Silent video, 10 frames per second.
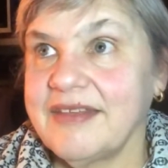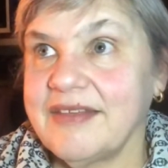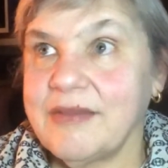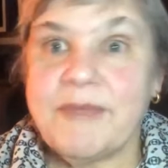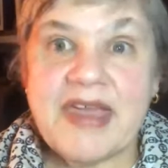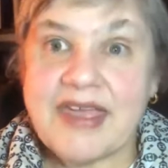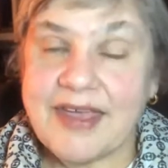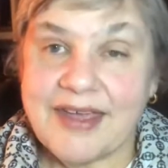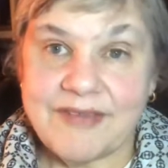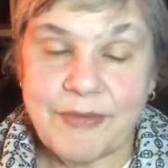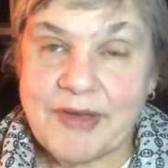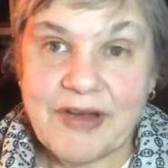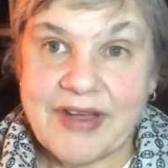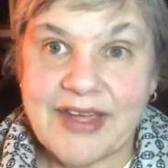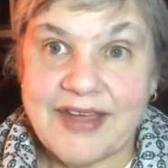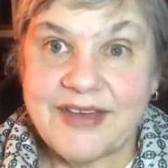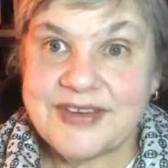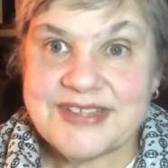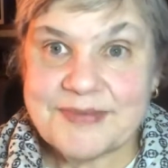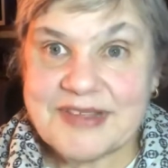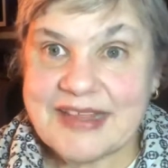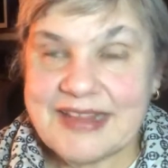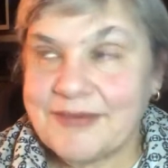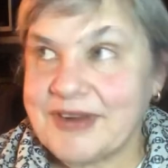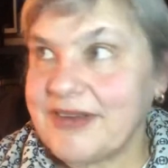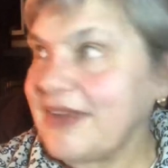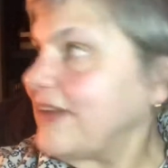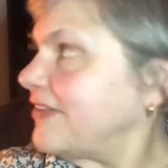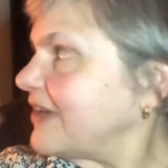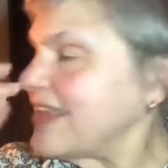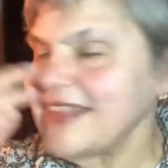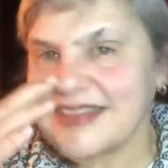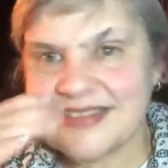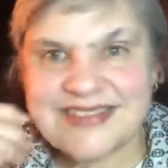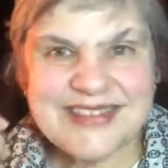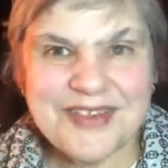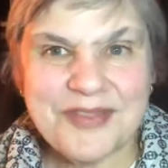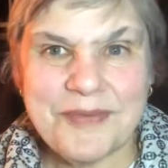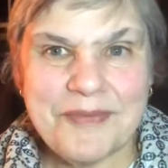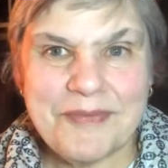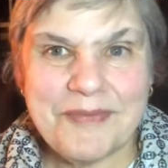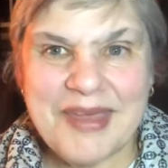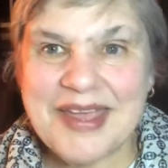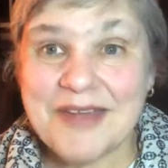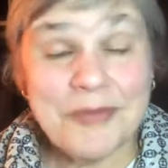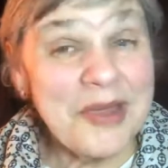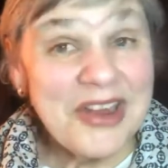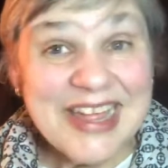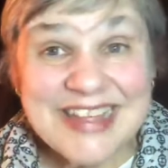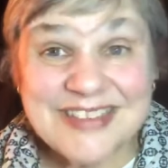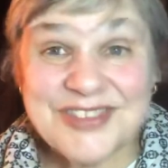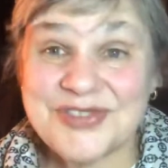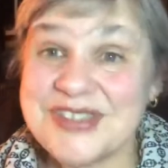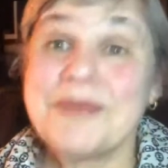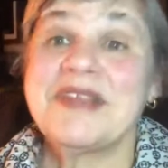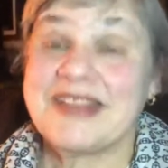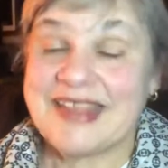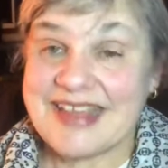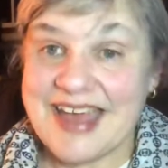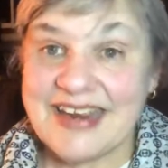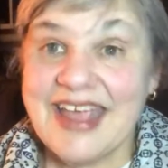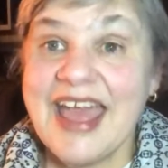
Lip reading: the Making of America or something like that. What I think that's the Making of Americans or something like that.